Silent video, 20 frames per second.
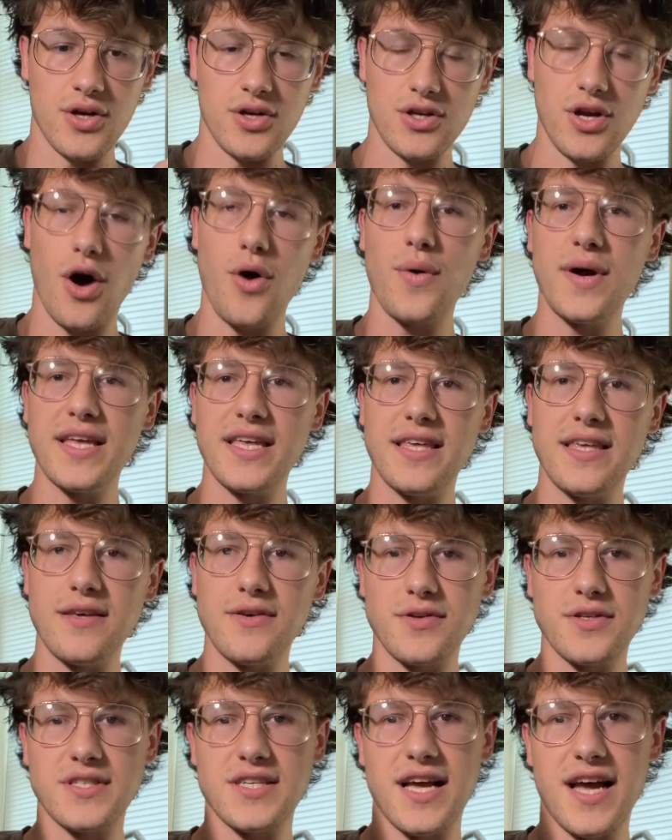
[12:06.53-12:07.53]
going
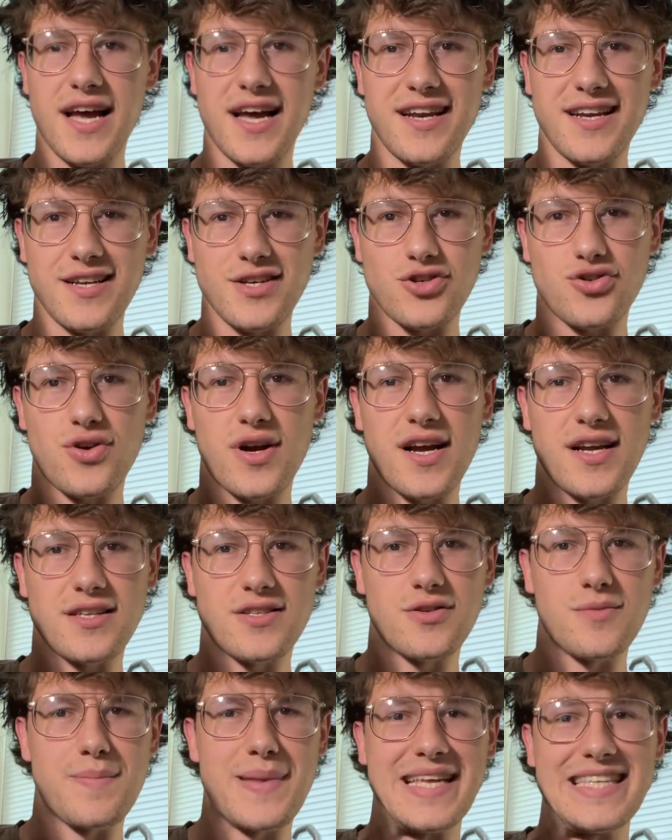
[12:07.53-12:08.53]
heel side and trying
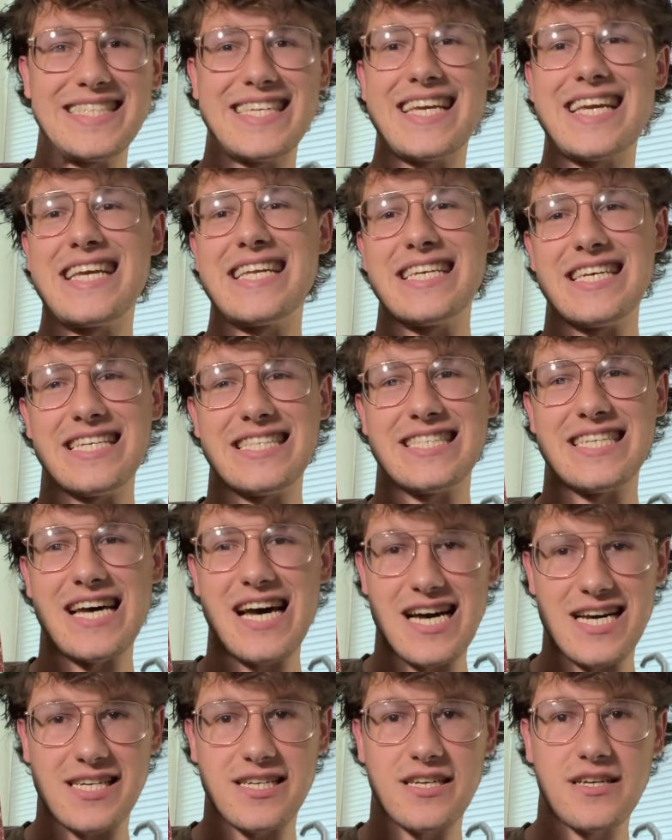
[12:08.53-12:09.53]
to maintain a
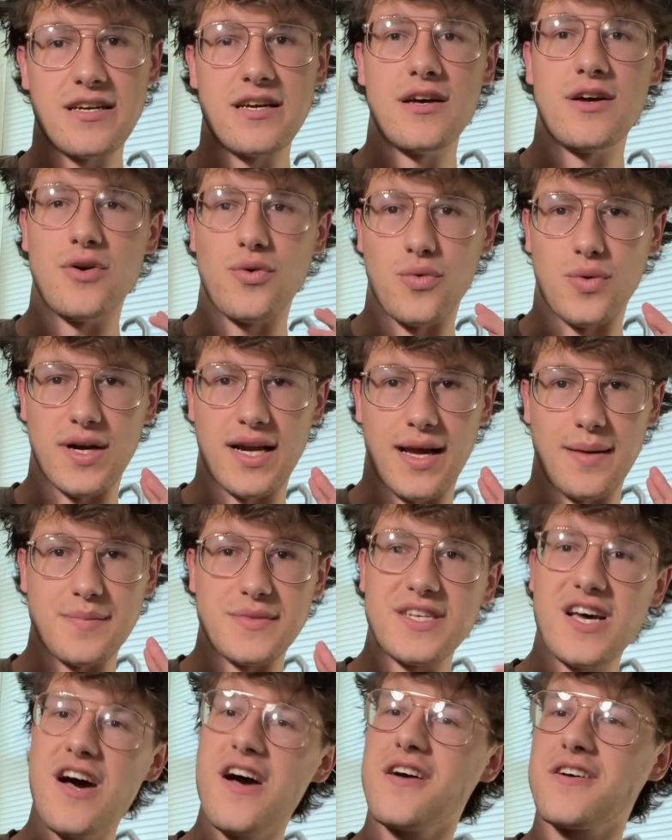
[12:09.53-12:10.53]
tuck, when I'm
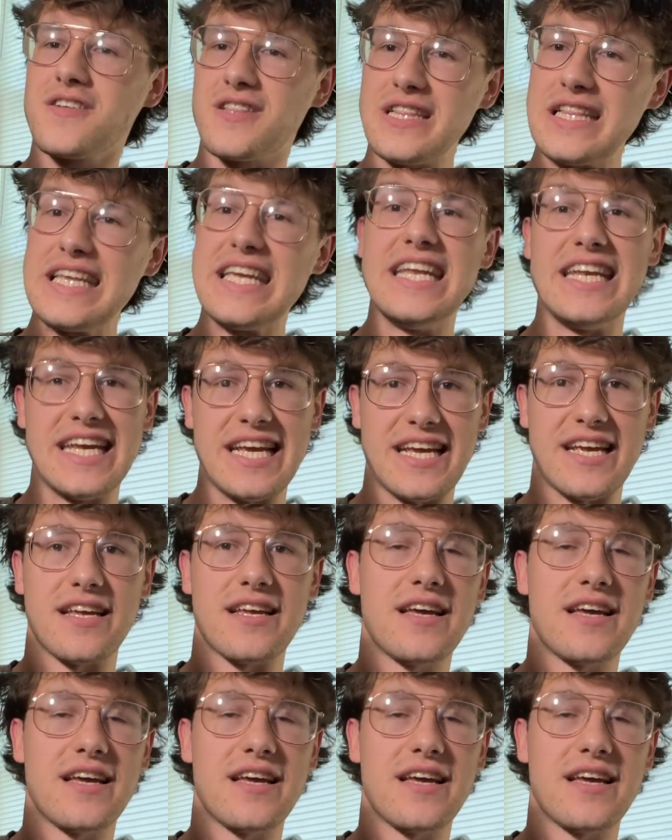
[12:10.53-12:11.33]
tuck leaning.